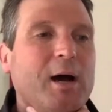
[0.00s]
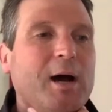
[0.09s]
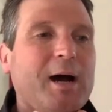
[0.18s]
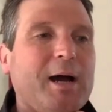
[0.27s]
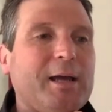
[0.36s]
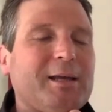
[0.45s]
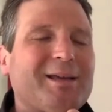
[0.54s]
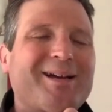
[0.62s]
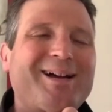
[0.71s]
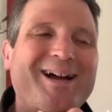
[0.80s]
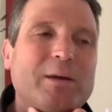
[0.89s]
I
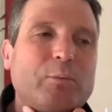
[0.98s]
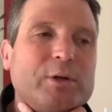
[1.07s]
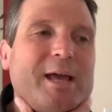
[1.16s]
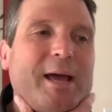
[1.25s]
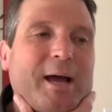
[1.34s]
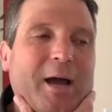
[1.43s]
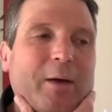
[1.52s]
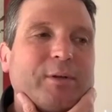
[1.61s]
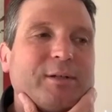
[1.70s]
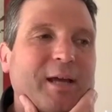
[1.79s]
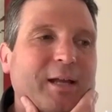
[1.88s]
would
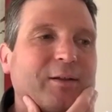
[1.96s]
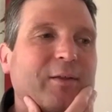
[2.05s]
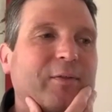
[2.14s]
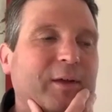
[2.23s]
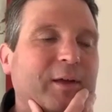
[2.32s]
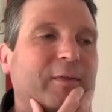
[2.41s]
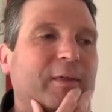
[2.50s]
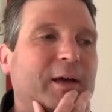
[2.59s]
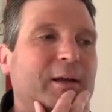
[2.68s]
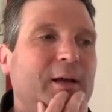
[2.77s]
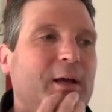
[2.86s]
tend to think
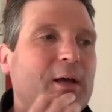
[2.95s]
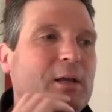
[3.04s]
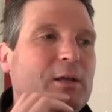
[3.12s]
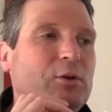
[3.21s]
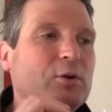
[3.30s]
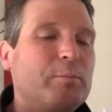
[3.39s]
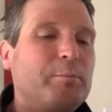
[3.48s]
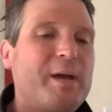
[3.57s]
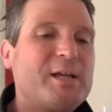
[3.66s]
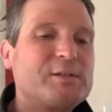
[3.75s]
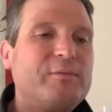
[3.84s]
that your
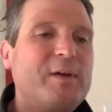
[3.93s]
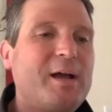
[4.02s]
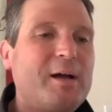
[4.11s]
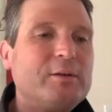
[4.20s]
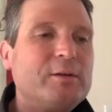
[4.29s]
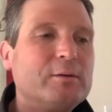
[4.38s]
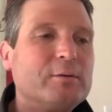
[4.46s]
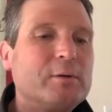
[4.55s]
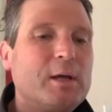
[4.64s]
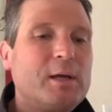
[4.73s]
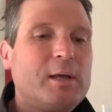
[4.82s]
best
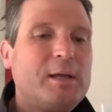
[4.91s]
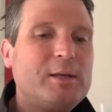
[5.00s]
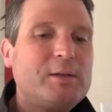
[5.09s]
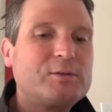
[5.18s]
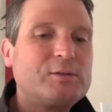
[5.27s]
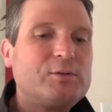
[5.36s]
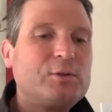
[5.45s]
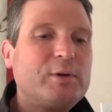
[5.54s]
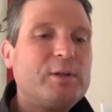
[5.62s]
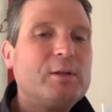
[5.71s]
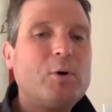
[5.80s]
value is
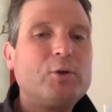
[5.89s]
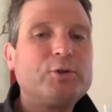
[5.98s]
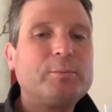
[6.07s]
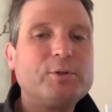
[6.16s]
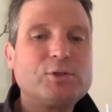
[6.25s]
doing the multiple